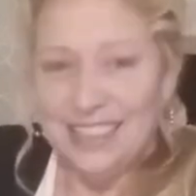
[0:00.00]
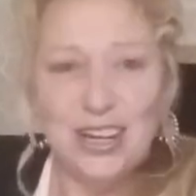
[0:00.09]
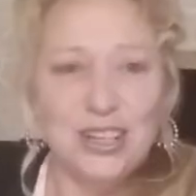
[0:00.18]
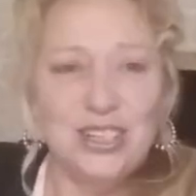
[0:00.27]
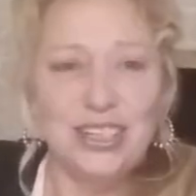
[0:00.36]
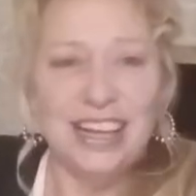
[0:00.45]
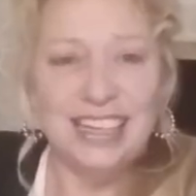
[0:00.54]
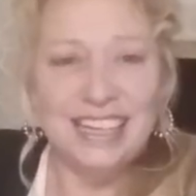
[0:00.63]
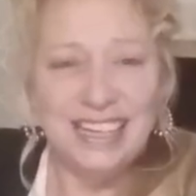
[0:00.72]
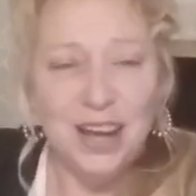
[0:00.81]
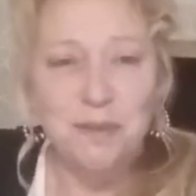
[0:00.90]
there's your
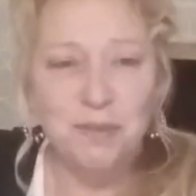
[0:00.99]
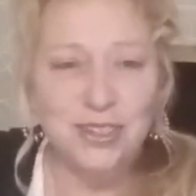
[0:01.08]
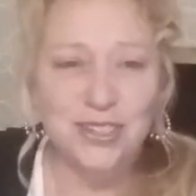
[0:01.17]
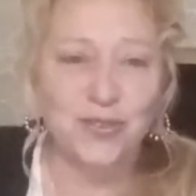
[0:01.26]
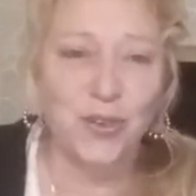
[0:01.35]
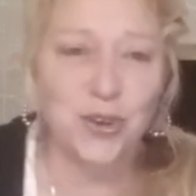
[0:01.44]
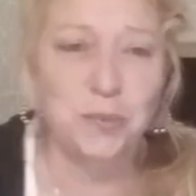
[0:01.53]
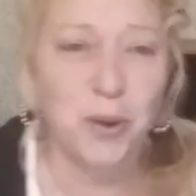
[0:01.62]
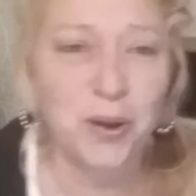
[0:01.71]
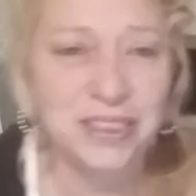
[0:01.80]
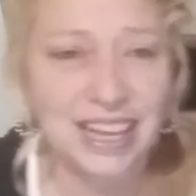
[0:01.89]
lucky numbers for your
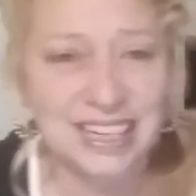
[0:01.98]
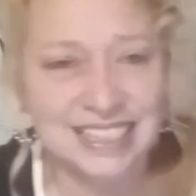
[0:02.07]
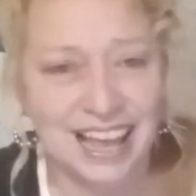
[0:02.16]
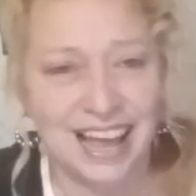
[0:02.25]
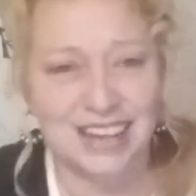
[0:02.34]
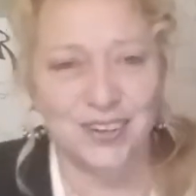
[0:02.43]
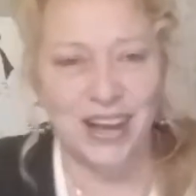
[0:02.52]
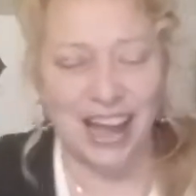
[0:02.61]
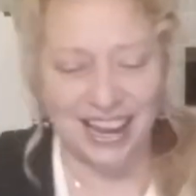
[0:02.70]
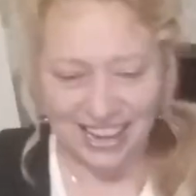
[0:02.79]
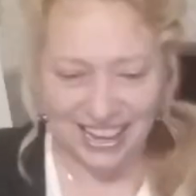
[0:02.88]
birthday sign,
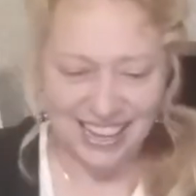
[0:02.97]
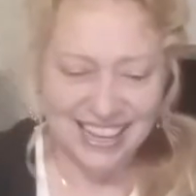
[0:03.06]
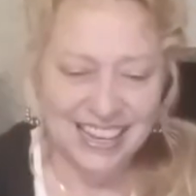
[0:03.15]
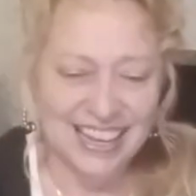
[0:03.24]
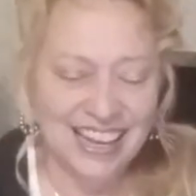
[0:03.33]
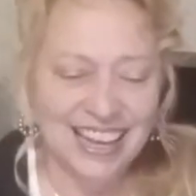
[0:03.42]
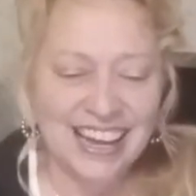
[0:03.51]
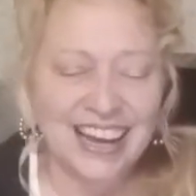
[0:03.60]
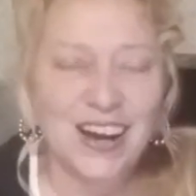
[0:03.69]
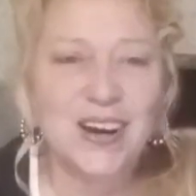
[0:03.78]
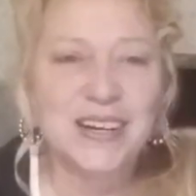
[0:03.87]
okay?
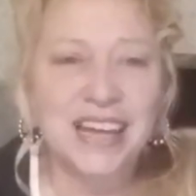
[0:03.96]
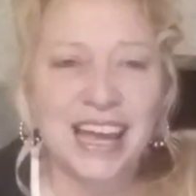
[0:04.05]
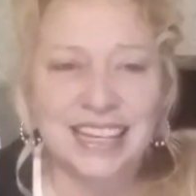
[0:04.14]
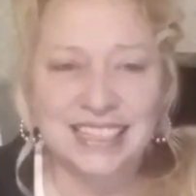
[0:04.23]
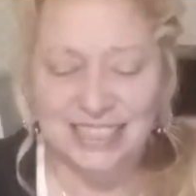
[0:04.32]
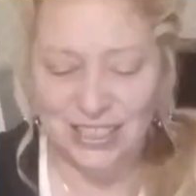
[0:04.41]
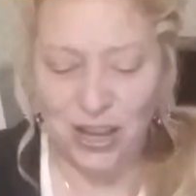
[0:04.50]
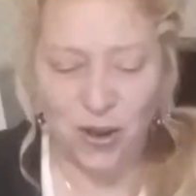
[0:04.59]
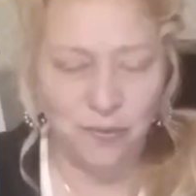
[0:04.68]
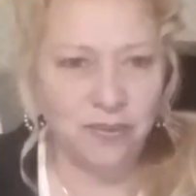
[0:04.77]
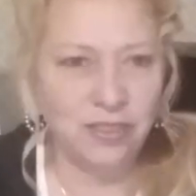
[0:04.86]
Okay,
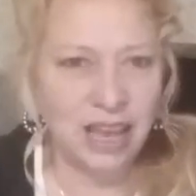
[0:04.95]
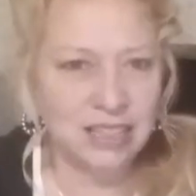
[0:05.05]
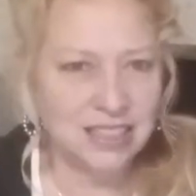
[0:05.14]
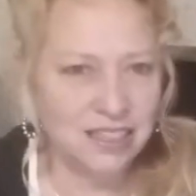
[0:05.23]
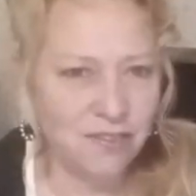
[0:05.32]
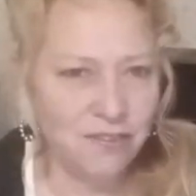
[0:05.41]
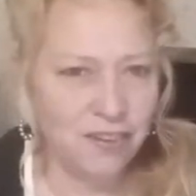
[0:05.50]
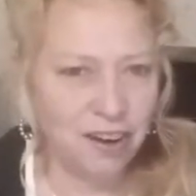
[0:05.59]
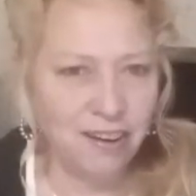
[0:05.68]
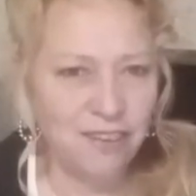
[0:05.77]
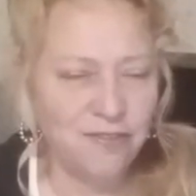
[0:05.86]
so that's the
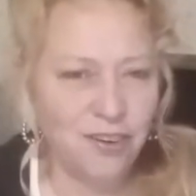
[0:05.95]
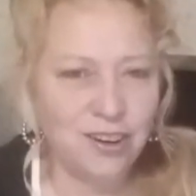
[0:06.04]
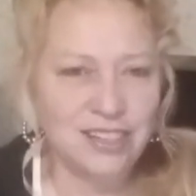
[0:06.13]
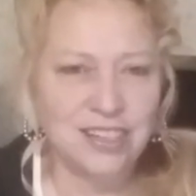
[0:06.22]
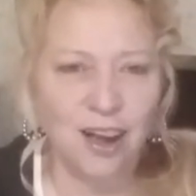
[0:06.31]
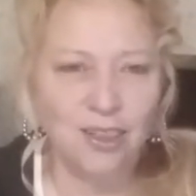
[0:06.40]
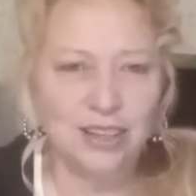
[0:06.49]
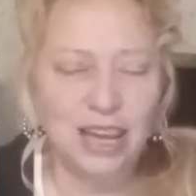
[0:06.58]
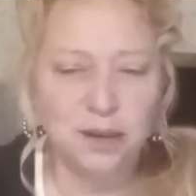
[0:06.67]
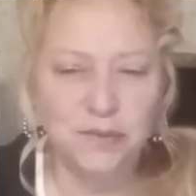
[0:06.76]
very first holiday